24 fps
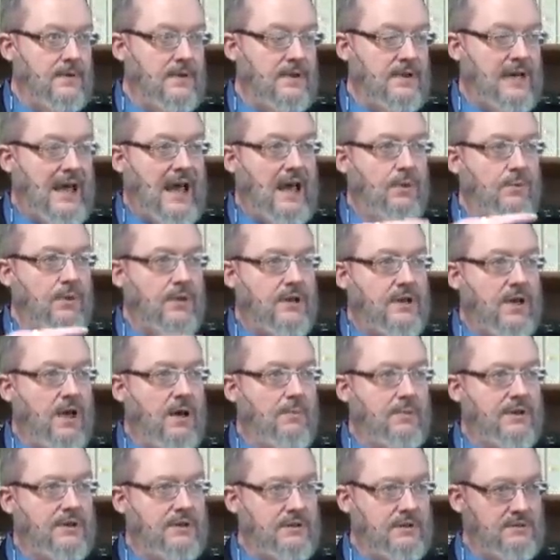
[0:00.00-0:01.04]
God would
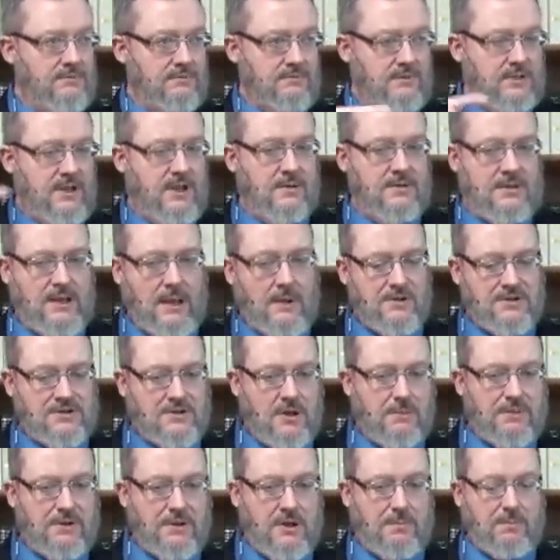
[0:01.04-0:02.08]
come and that was
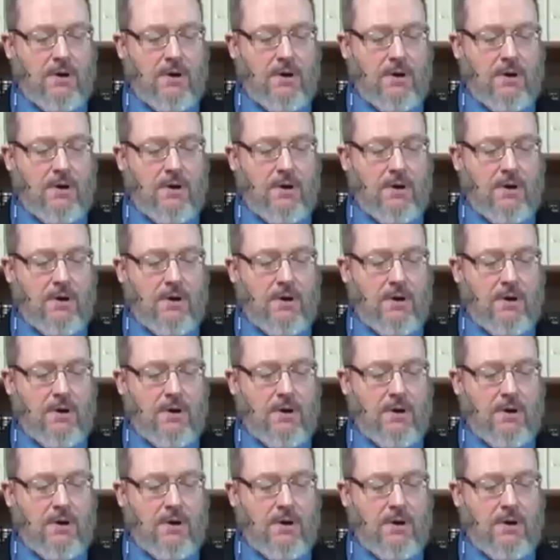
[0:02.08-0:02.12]
simply the